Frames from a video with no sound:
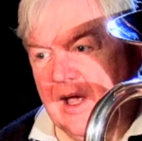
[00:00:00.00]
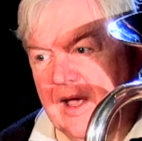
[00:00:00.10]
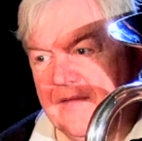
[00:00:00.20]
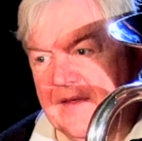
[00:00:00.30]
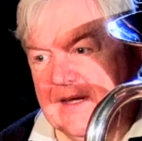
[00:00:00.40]

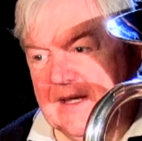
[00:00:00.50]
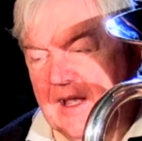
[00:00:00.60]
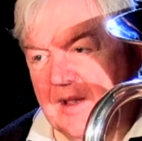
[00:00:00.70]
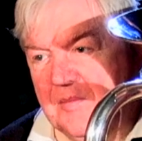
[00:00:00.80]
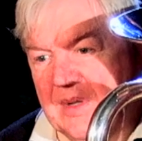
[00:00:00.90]
of the
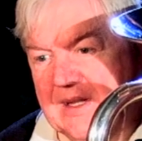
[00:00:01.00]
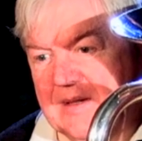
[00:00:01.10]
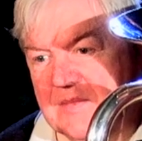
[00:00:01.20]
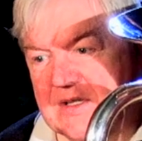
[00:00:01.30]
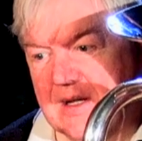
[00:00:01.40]

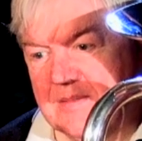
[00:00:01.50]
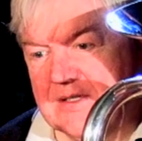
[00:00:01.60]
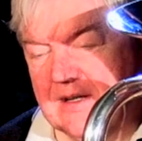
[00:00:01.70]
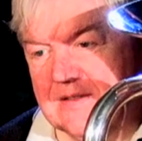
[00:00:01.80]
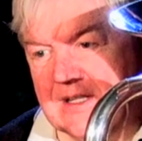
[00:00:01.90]
minim type
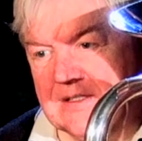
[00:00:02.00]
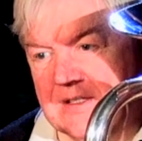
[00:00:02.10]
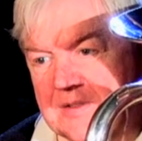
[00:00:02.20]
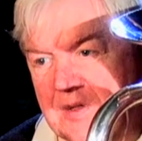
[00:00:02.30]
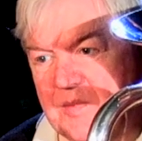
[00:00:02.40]
sounds, that's
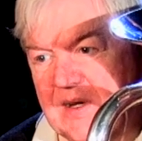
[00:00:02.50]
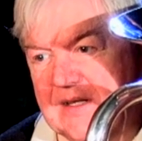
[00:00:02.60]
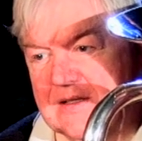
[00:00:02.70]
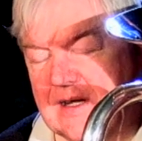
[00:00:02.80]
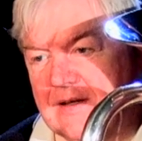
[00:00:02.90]
the 2
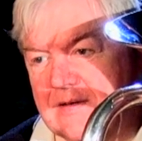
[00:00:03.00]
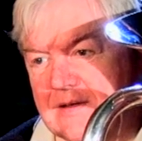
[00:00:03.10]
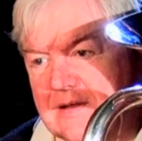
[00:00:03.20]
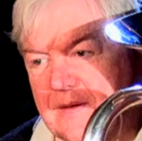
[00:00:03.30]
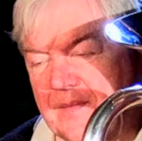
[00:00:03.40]
beat
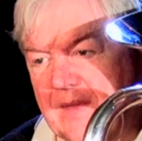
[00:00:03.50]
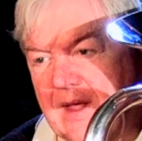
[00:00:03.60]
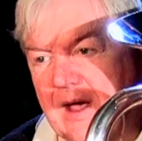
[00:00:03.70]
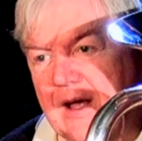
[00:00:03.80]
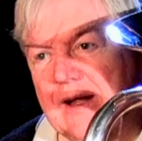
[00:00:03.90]
sounds,
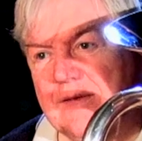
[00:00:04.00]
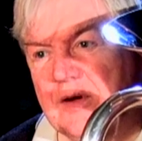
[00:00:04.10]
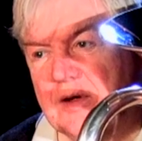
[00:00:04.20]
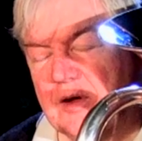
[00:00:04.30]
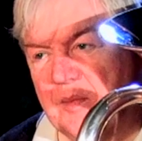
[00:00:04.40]
and I'm
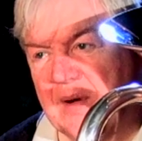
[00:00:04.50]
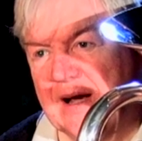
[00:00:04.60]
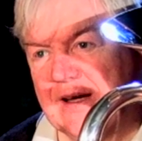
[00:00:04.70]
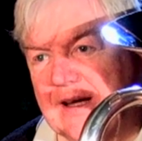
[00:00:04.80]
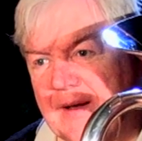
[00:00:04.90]
going to come
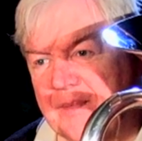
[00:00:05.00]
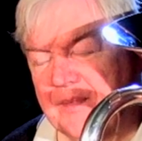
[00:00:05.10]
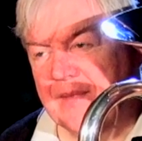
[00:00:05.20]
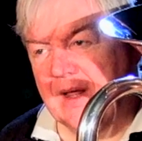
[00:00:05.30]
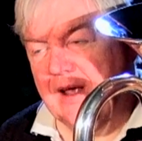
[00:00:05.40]
back again.
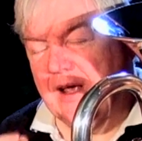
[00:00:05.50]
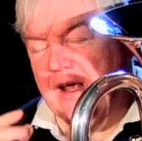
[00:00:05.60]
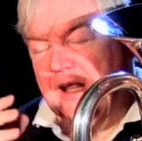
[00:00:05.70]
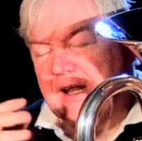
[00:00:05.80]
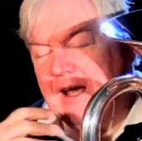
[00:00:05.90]

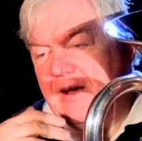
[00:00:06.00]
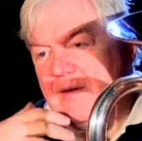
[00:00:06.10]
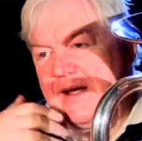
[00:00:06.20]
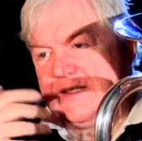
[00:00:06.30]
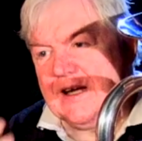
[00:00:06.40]
Now,
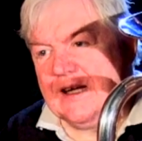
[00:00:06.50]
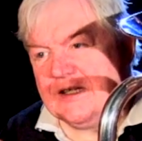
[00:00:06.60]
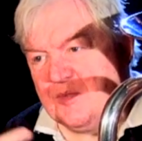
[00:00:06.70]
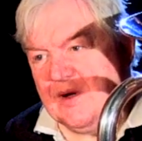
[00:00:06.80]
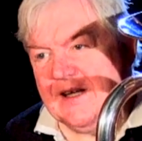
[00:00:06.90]
as I
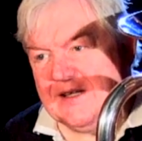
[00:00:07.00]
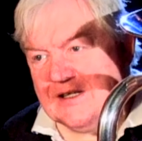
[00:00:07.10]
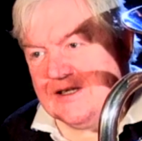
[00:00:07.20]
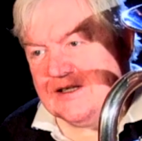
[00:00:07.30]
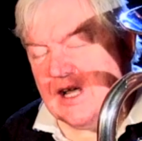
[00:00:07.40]
explain
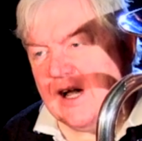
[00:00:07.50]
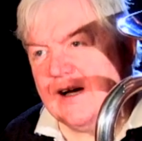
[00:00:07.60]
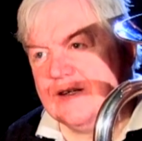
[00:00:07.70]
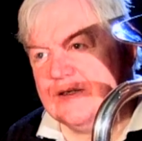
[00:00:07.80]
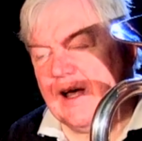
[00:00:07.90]
this, it's
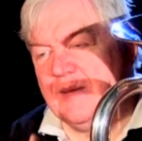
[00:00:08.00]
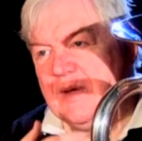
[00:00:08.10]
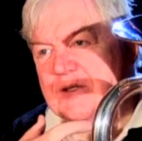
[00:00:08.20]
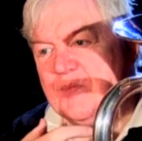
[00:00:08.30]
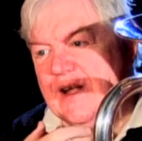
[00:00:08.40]
hard,
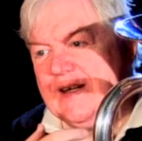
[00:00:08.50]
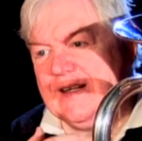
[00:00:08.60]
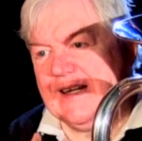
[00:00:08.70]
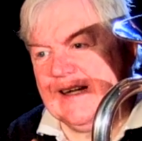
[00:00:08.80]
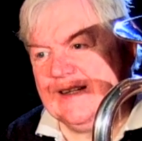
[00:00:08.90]
I'm
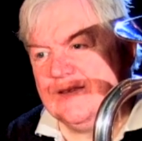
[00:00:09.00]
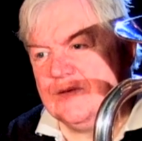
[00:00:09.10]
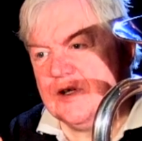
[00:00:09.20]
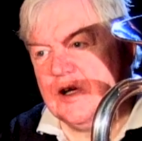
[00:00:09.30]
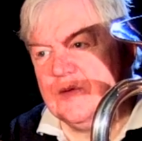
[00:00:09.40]
explaining it
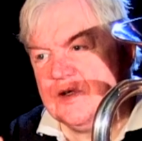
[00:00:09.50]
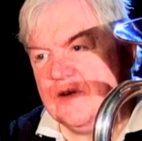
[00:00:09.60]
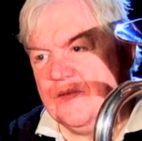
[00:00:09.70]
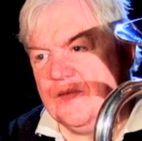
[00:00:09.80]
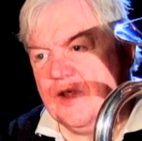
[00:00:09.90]
in terms
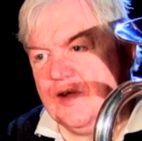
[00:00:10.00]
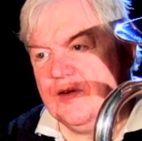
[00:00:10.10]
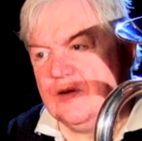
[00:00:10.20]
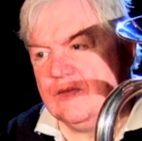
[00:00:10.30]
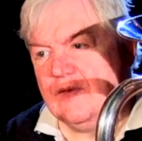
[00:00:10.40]
of the
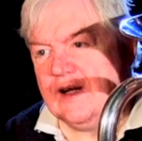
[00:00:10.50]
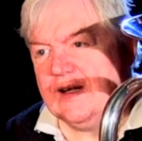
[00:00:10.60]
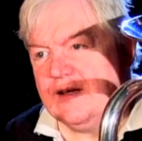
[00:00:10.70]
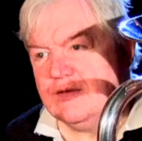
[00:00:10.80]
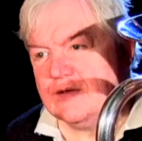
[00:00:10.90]
note
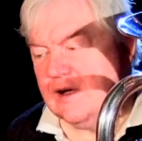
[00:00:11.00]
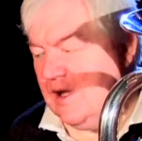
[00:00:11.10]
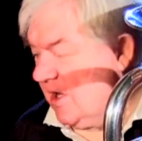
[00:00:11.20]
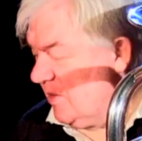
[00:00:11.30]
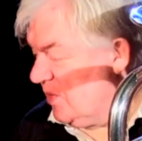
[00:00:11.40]
values,
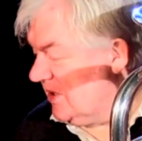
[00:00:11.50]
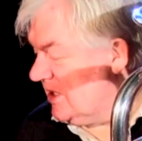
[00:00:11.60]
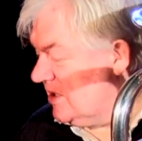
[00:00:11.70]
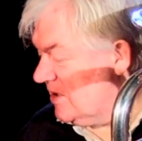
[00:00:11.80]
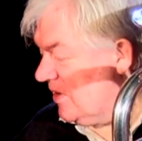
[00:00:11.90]
but
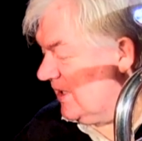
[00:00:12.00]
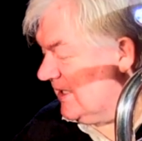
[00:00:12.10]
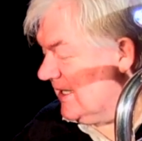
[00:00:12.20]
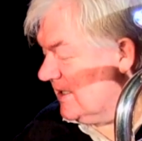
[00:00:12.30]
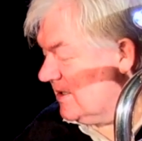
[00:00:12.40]
this is all
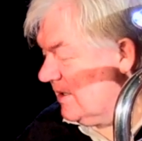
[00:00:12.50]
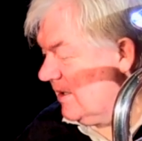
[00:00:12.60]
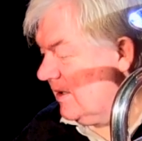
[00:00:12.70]
it is.